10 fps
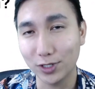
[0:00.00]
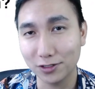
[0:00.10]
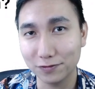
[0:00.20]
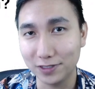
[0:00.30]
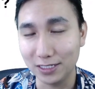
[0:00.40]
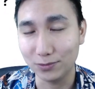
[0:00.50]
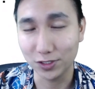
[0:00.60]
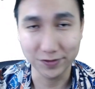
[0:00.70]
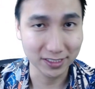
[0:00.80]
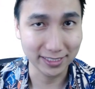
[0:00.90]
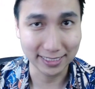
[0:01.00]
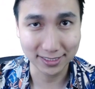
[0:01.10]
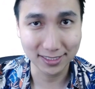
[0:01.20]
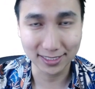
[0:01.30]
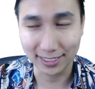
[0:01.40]
of the previous
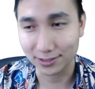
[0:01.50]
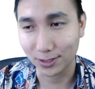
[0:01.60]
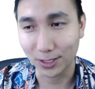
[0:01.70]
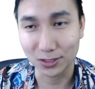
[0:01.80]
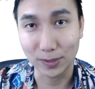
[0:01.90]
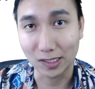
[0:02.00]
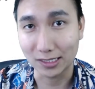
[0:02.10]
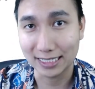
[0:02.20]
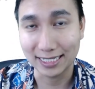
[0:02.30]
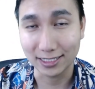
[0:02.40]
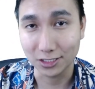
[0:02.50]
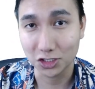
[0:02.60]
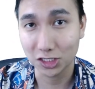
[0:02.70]
lessons, I talked about English